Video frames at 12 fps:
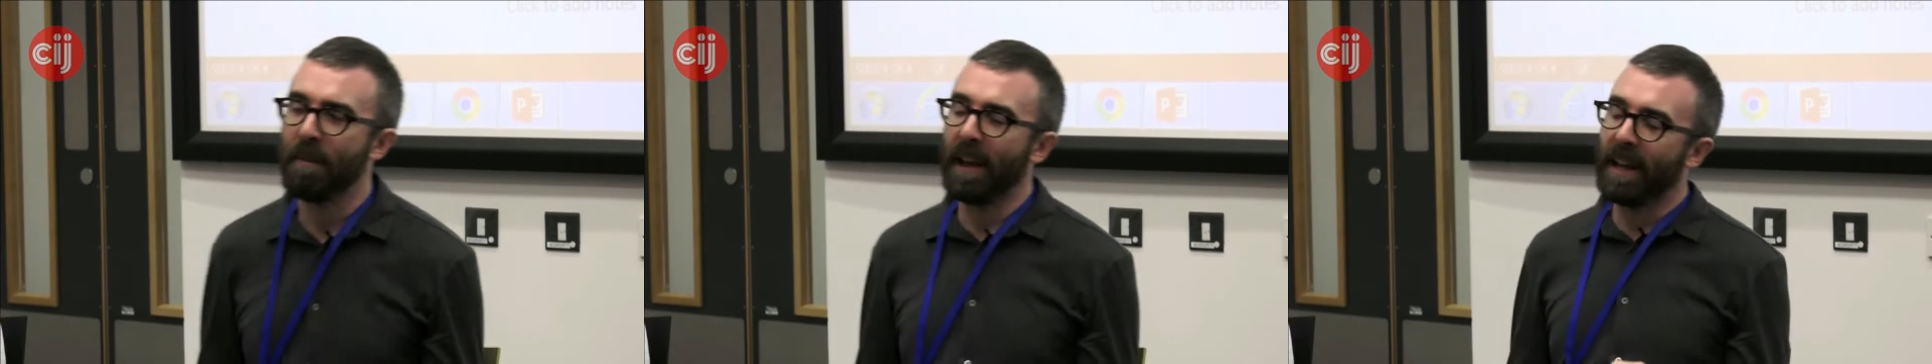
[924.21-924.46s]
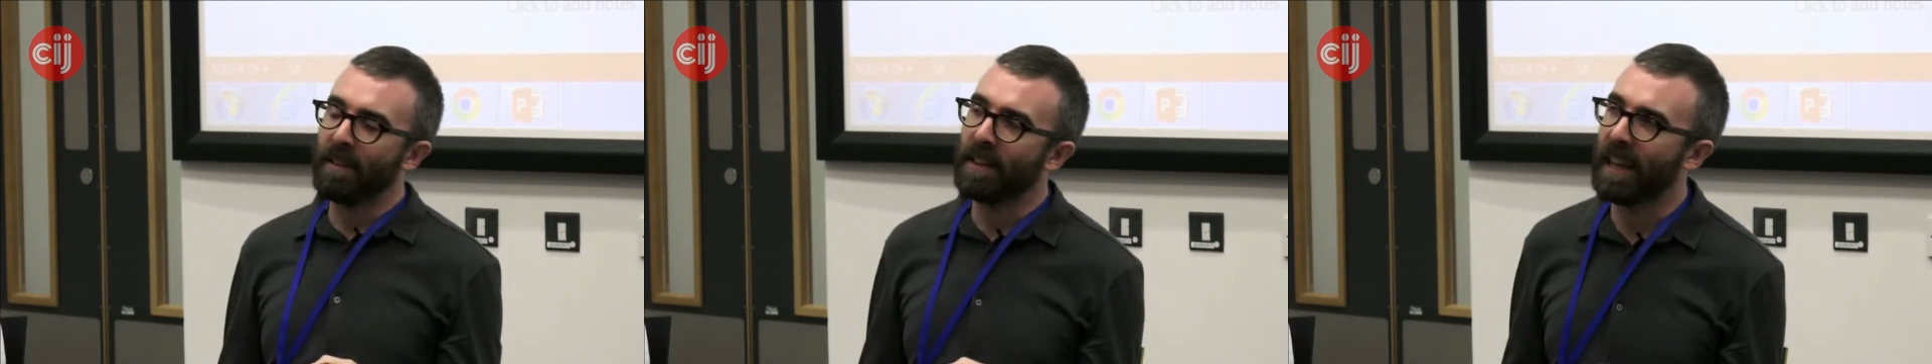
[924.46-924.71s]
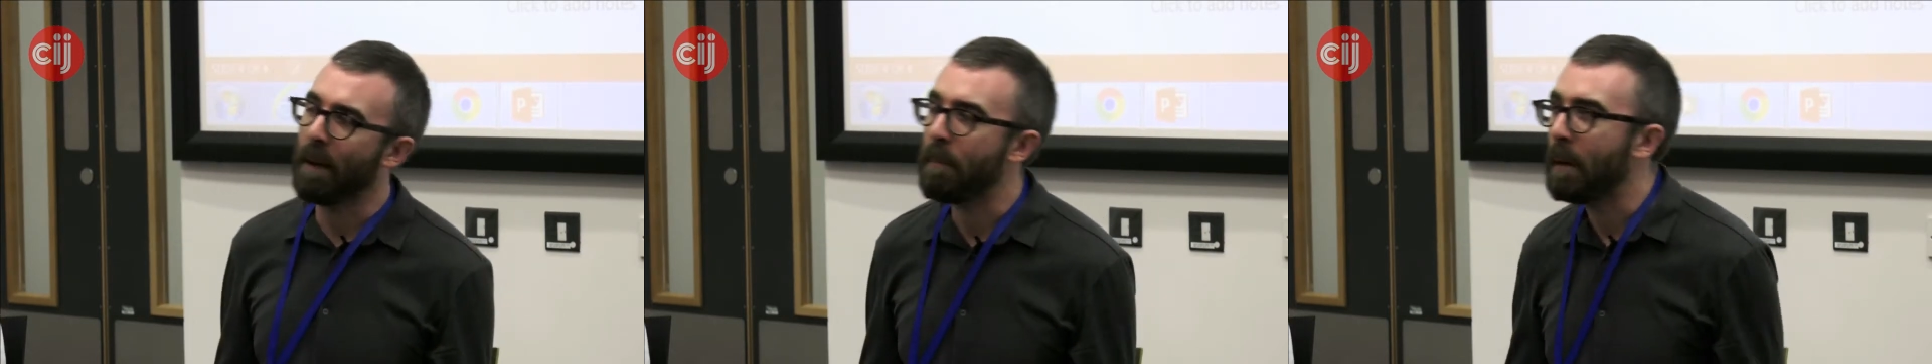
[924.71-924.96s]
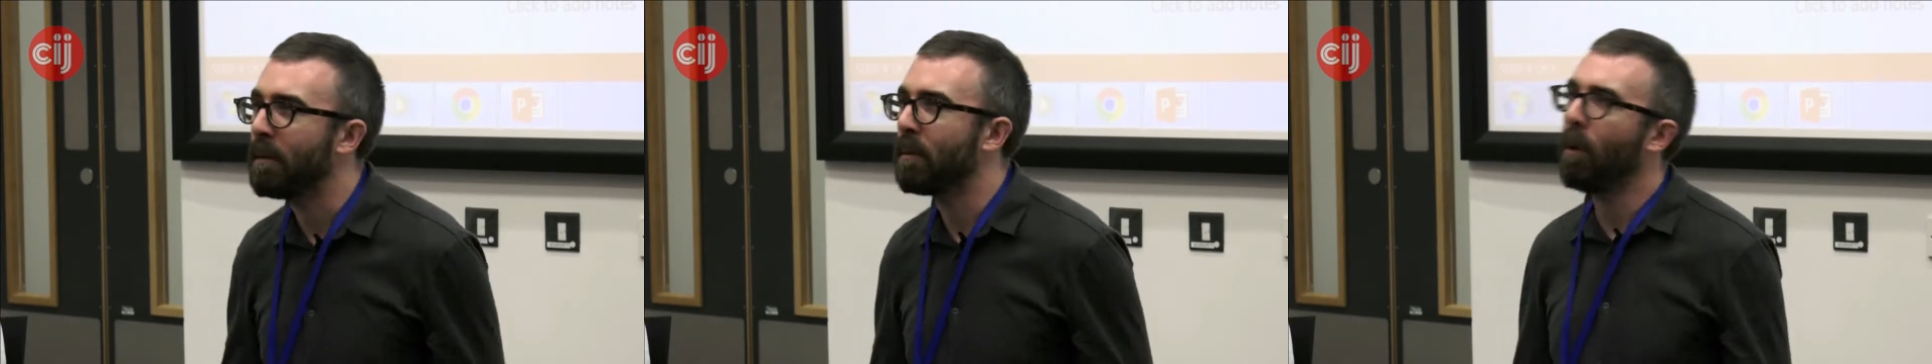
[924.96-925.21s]
to get
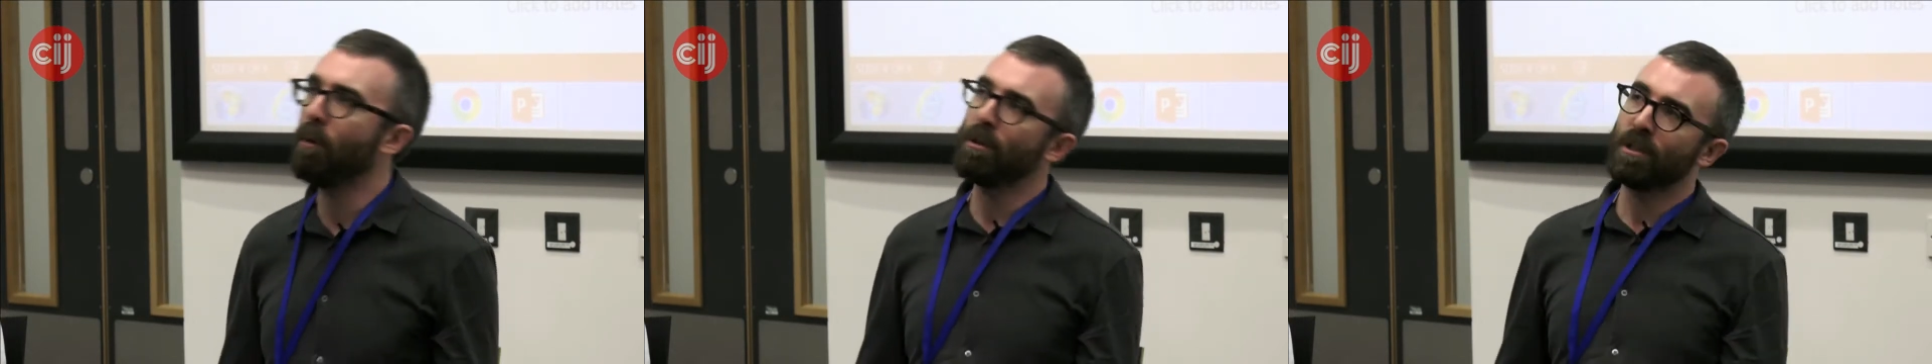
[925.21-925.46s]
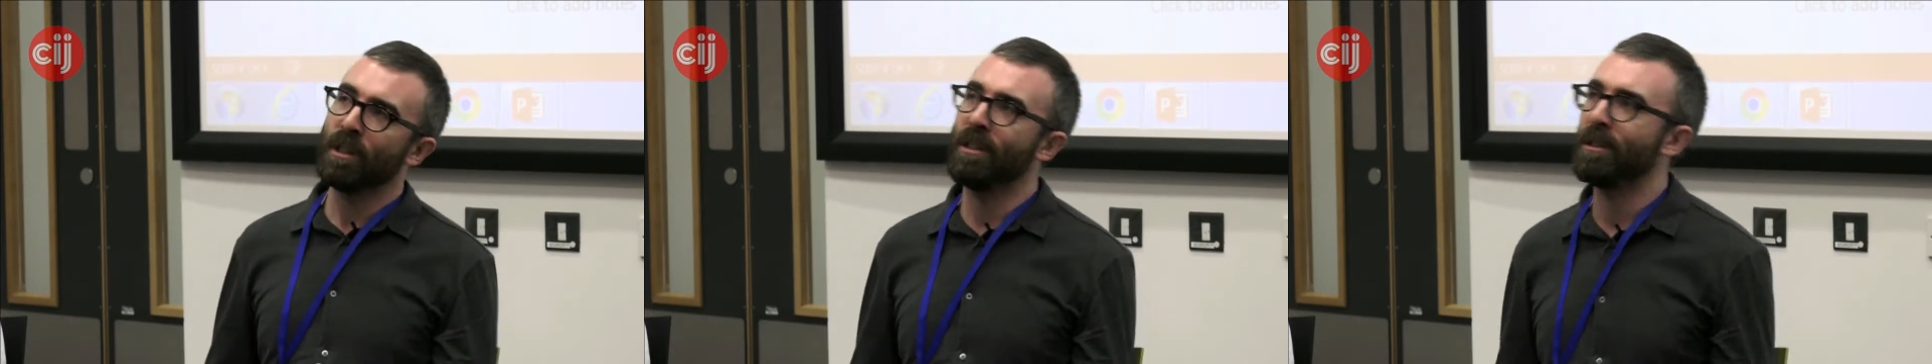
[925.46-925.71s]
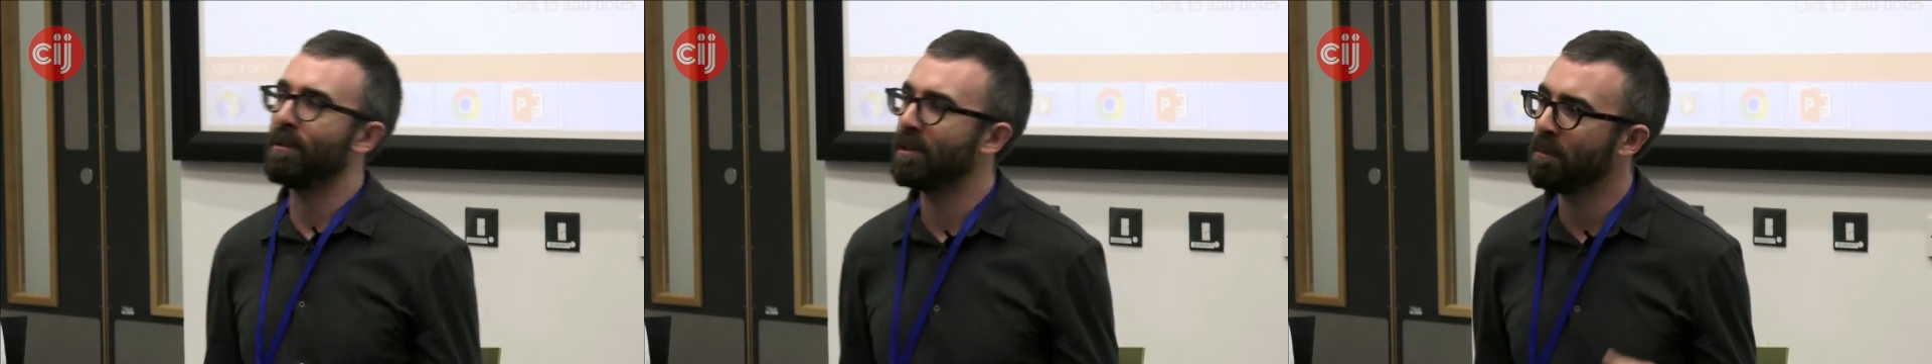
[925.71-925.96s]
people to post onto it.